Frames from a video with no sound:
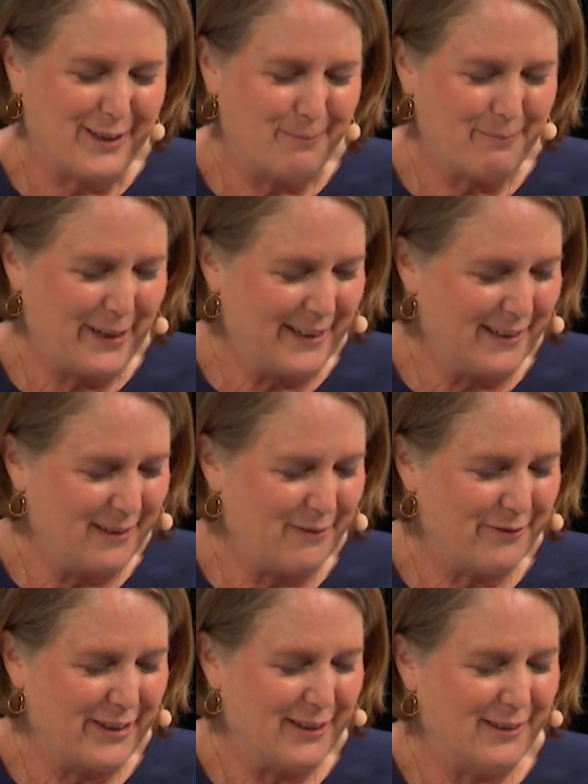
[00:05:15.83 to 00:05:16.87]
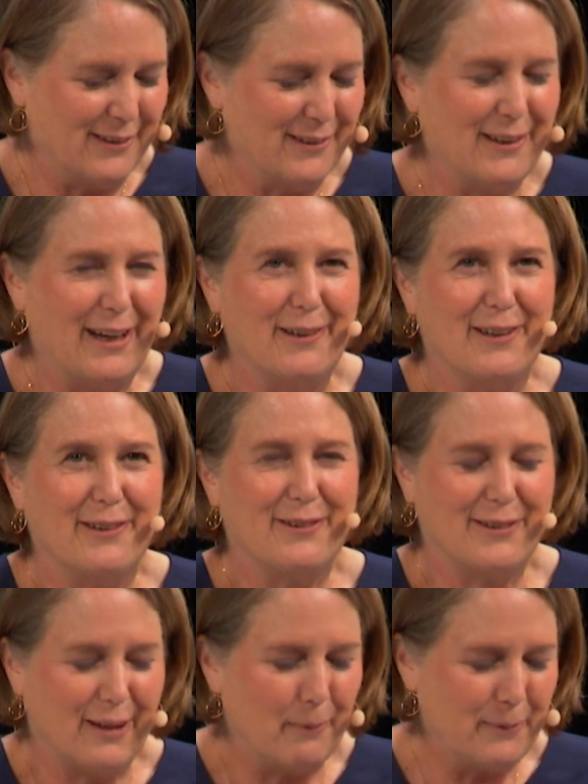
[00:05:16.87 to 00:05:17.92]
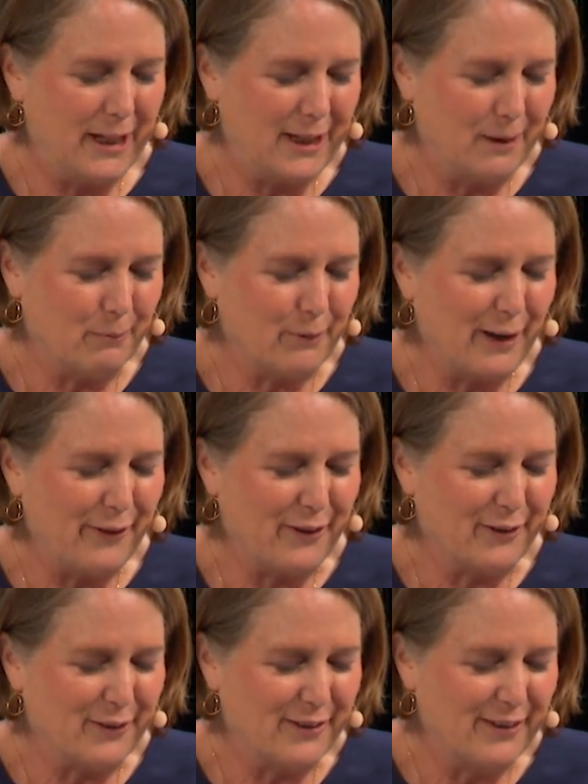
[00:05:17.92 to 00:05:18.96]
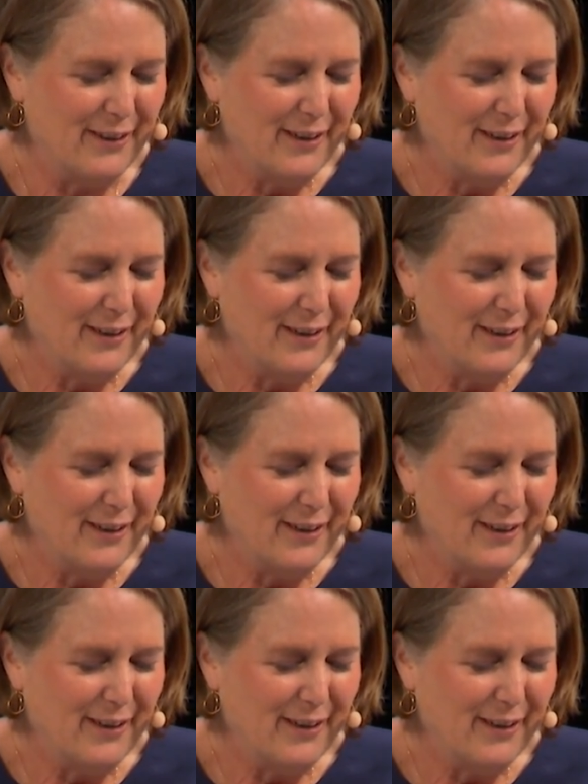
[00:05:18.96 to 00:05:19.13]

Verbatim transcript: competitive and dominating brothers.